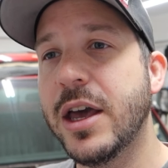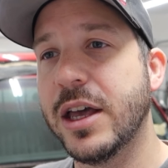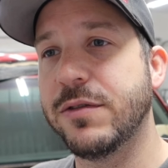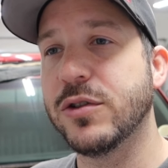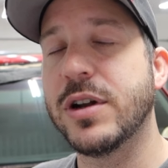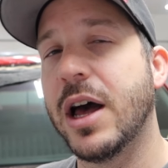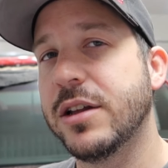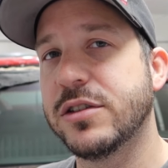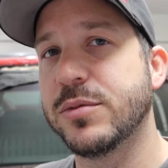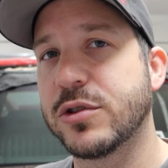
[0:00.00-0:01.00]
If you're not
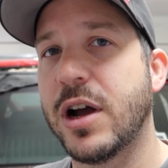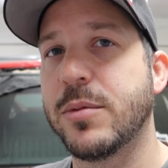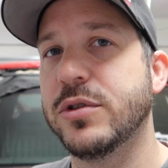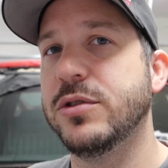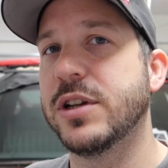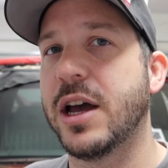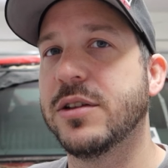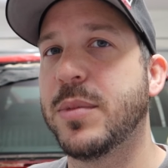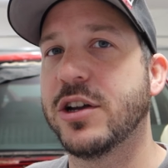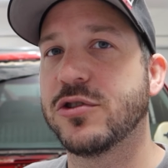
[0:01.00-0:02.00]
a subscriber to
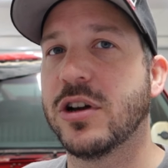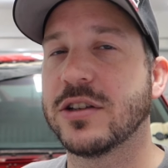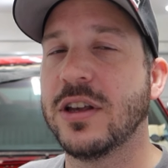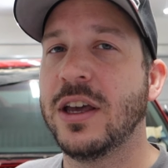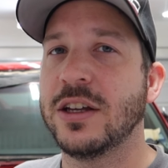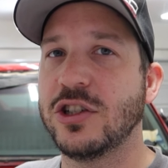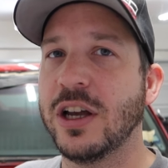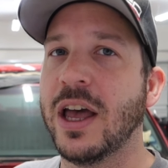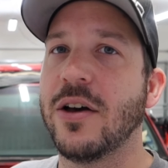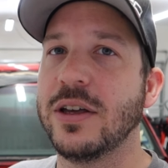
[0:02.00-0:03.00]
United by Trucks,
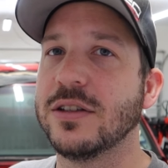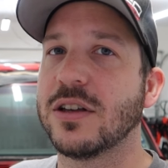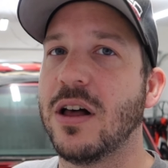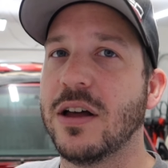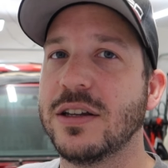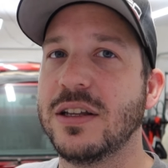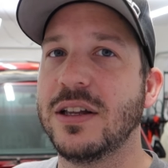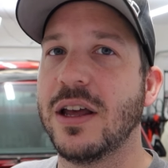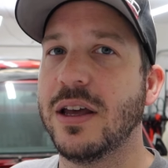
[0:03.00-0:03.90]
check out his content.